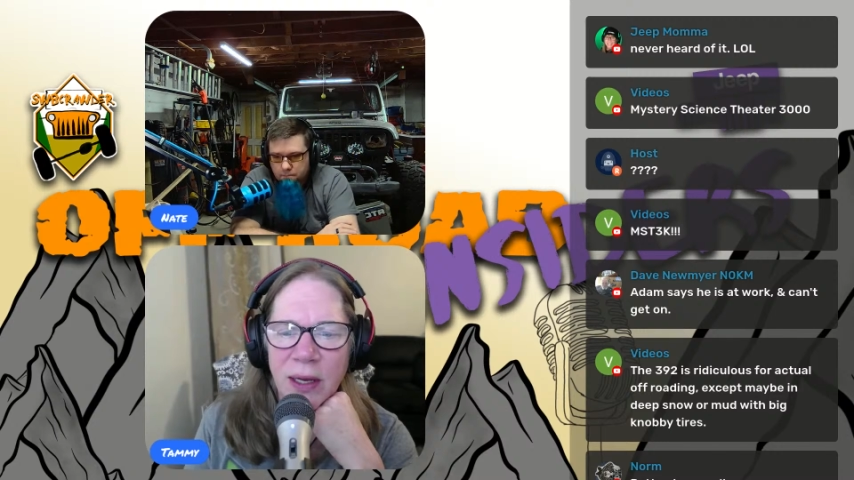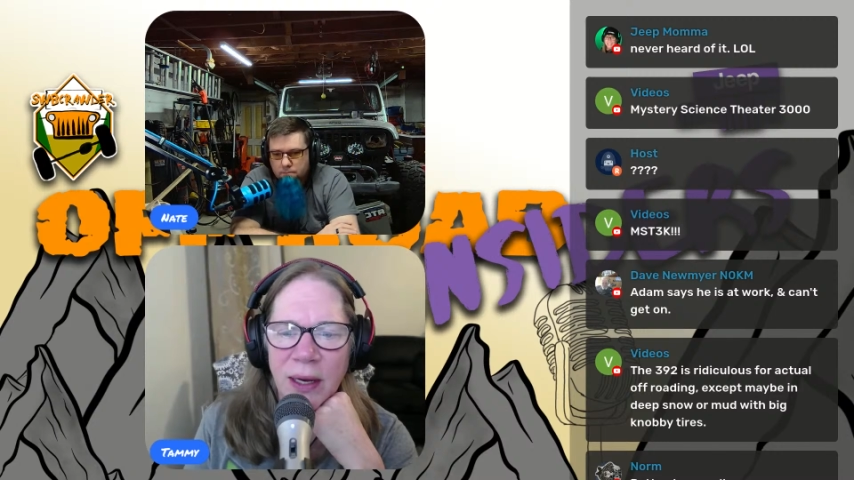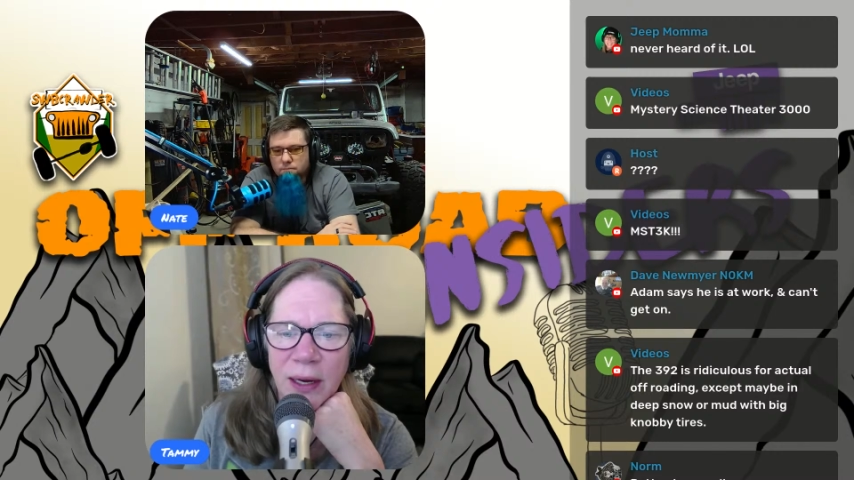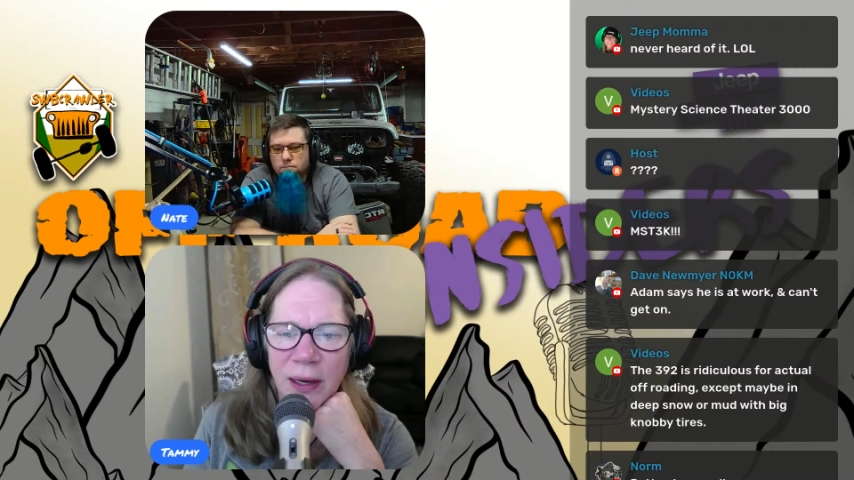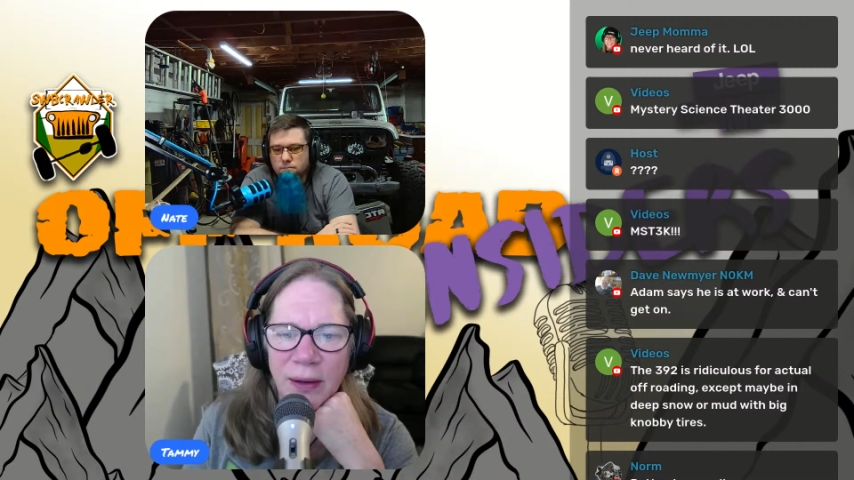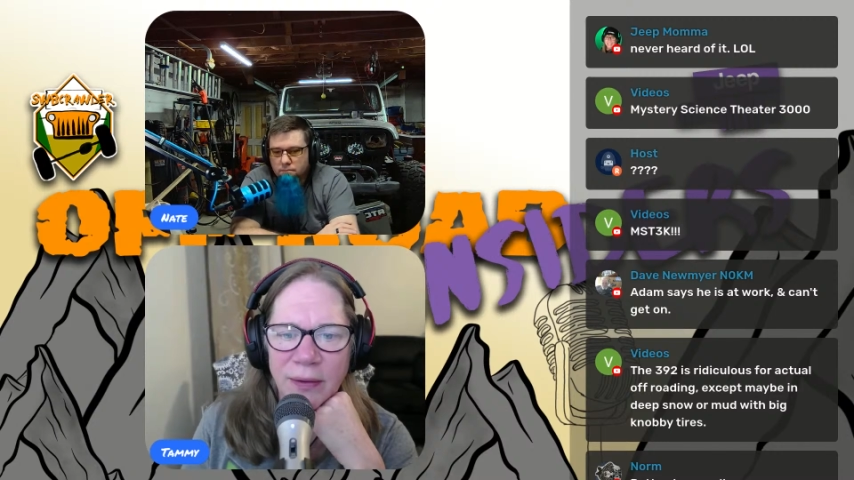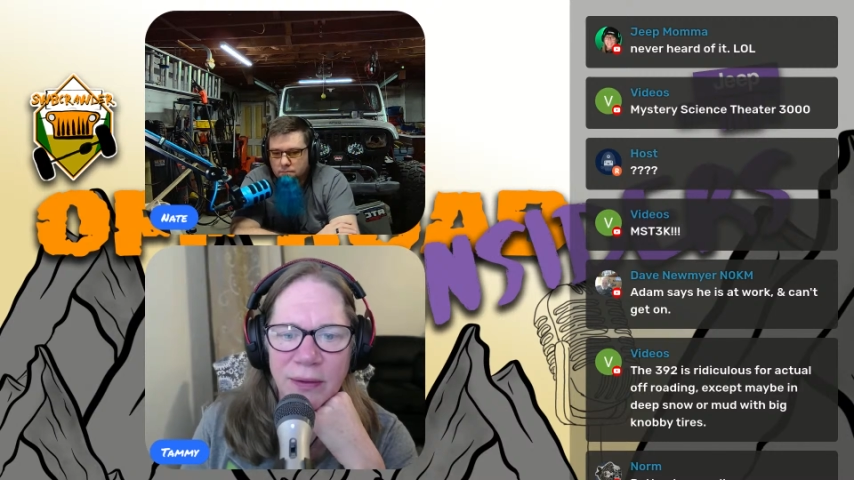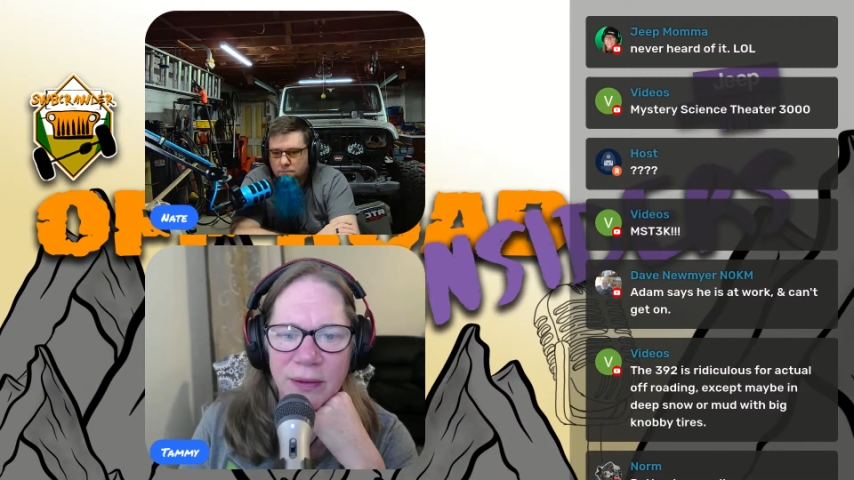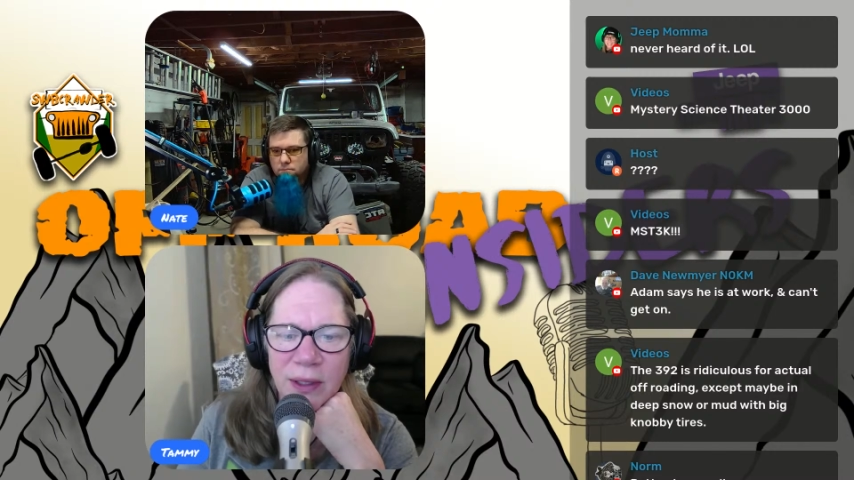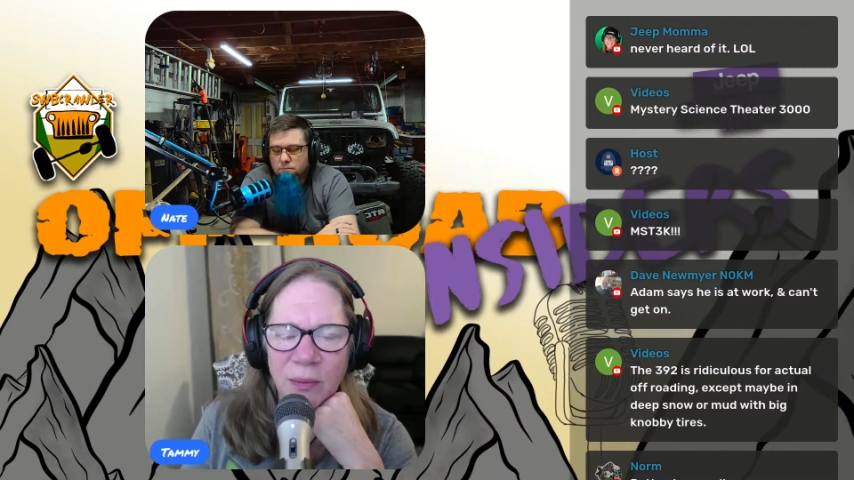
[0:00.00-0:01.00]

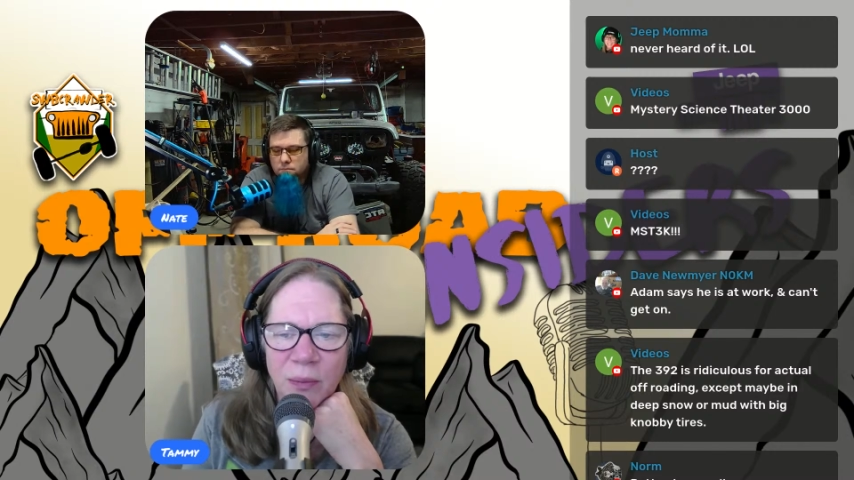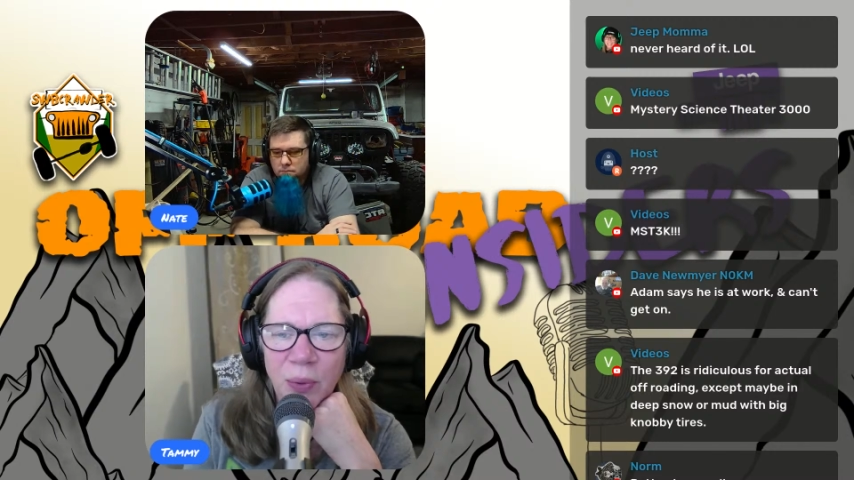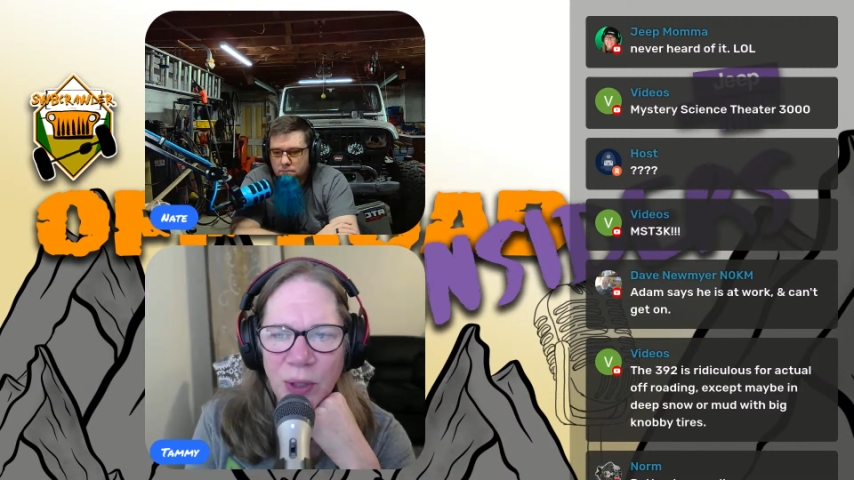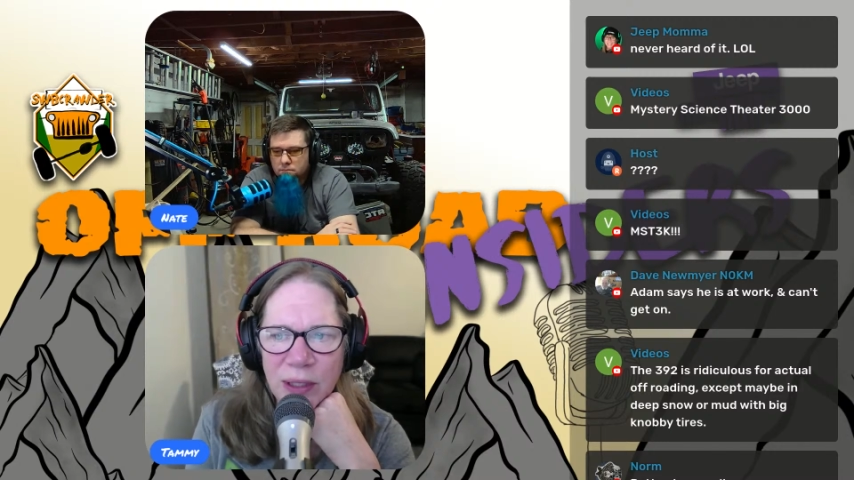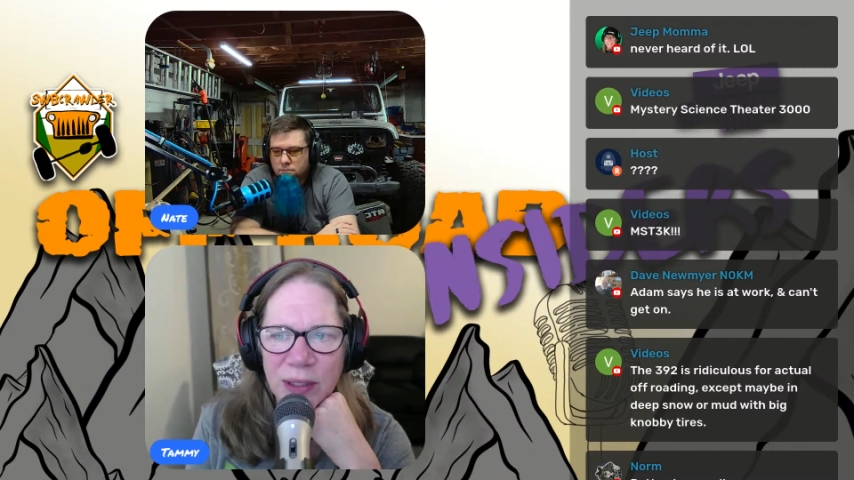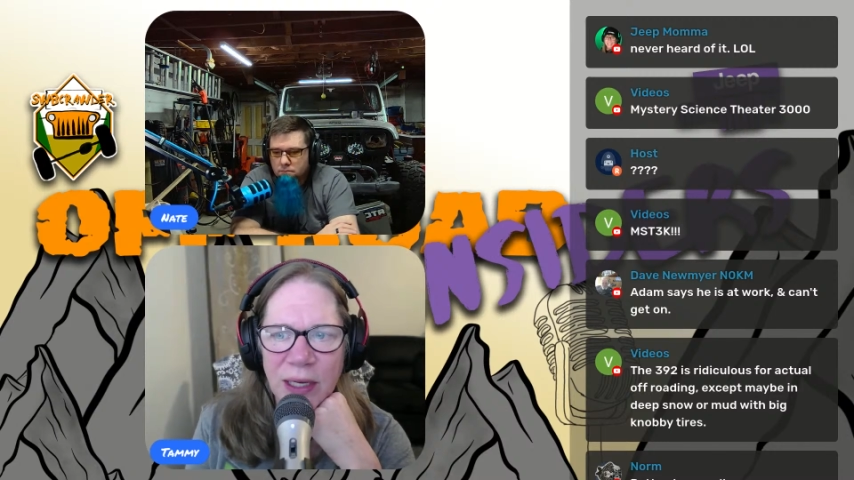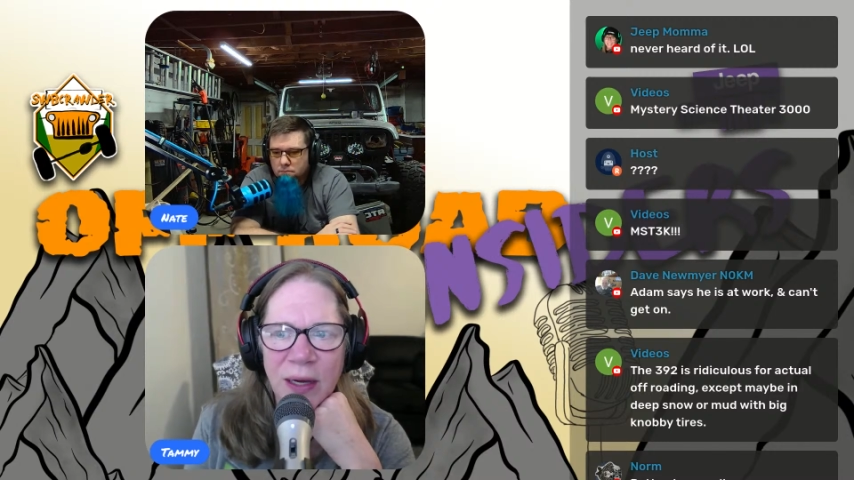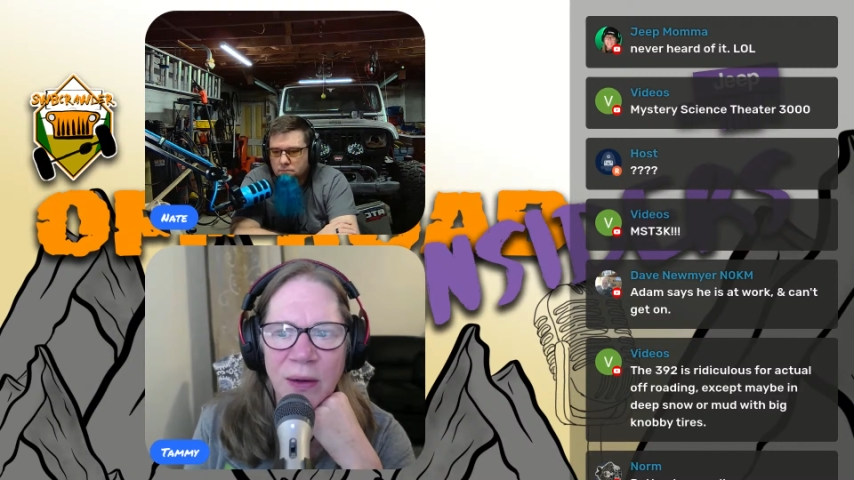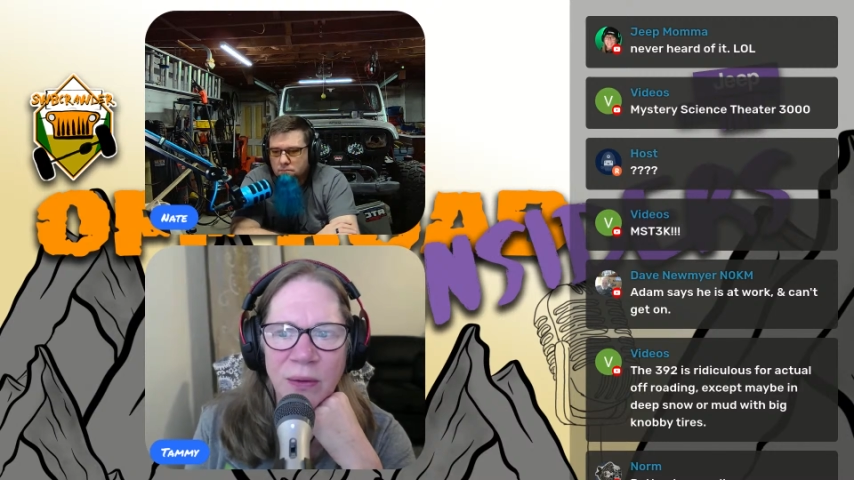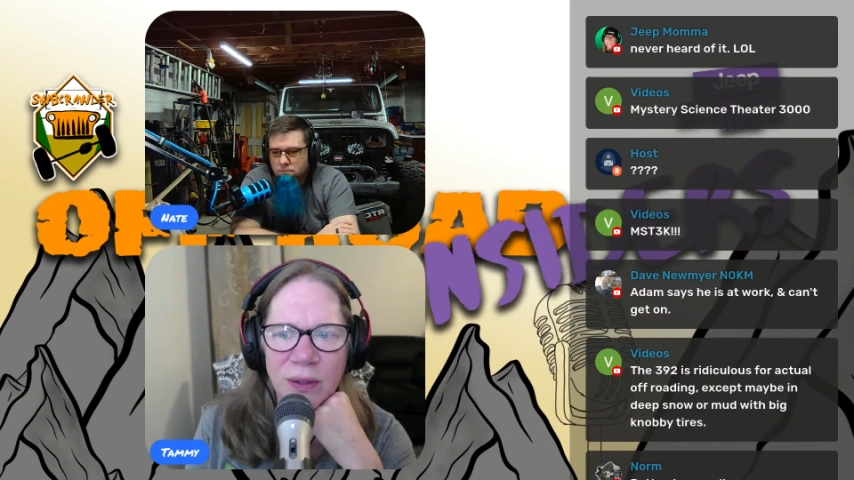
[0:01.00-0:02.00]
and in Boy
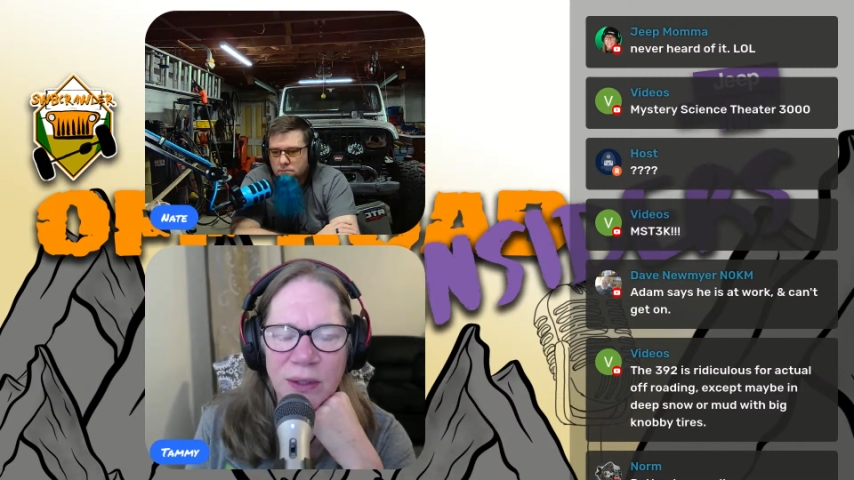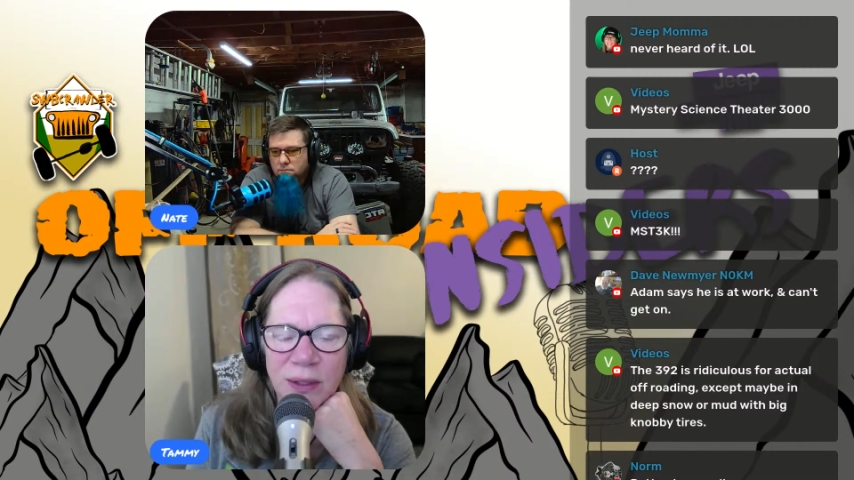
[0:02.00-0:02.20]
Scouts